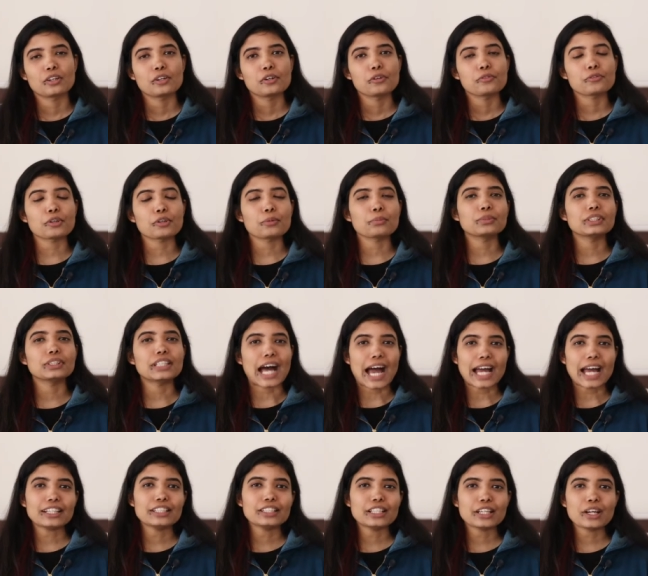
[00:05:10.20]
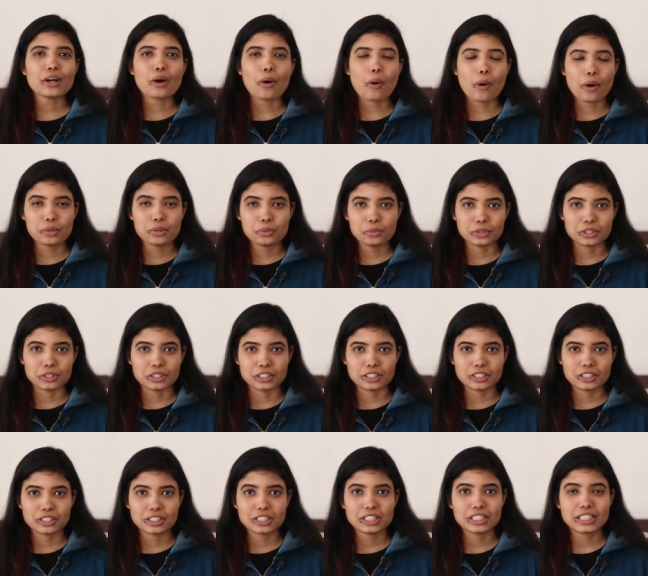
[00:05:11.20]
From that day
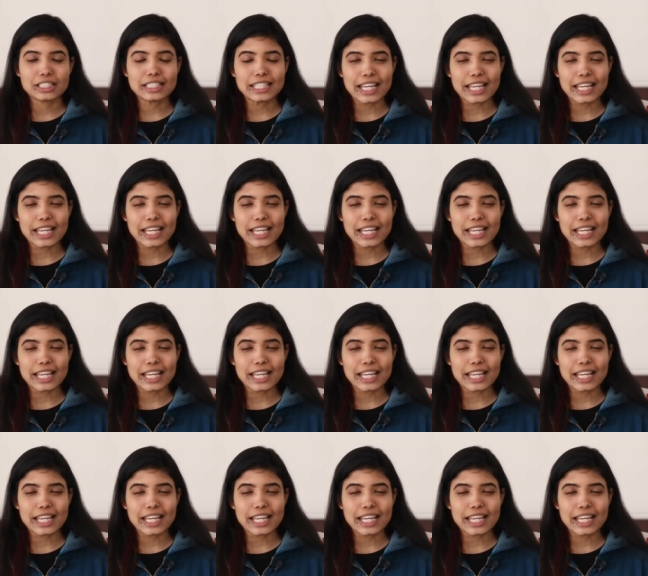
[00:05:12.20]
onwards,